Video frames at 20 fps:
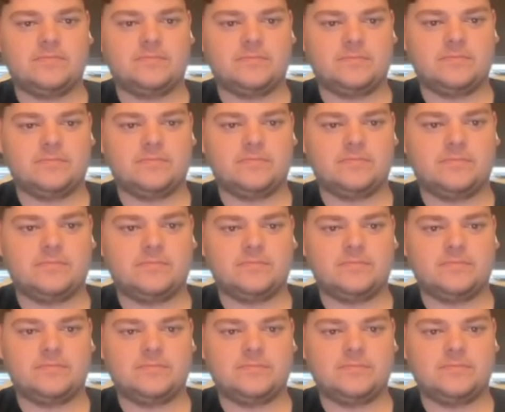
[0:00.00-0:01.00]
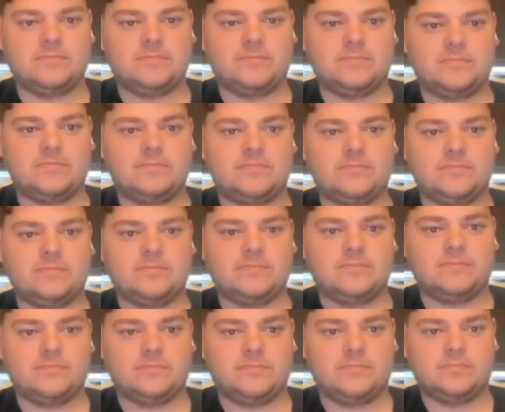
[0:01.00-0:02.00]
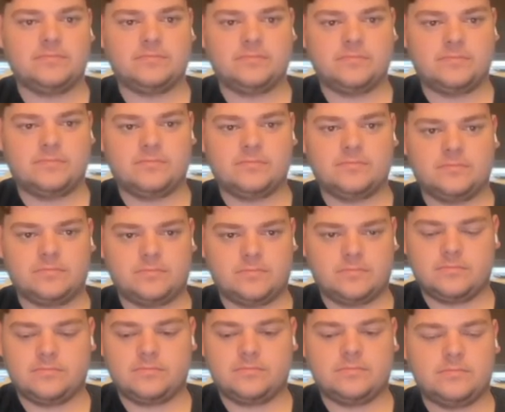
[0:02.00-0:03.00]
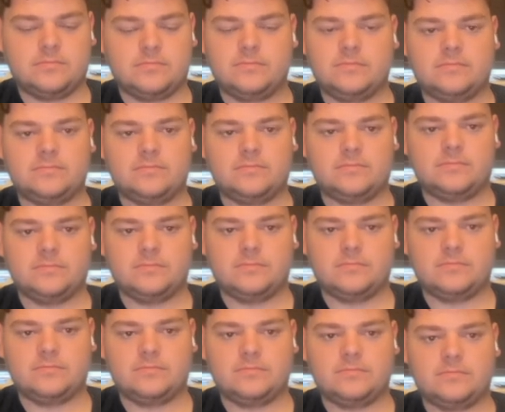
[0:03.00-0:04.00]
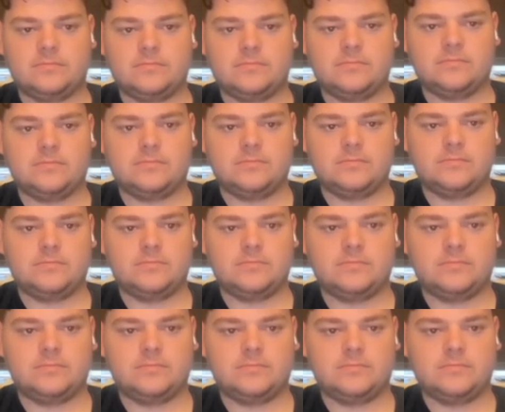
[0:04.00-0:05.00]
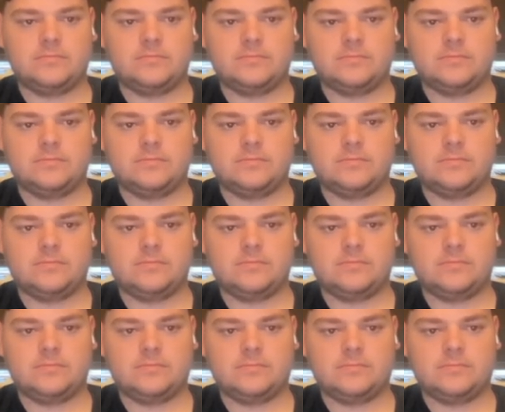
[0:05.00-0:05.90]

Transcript: This person isn't speaking.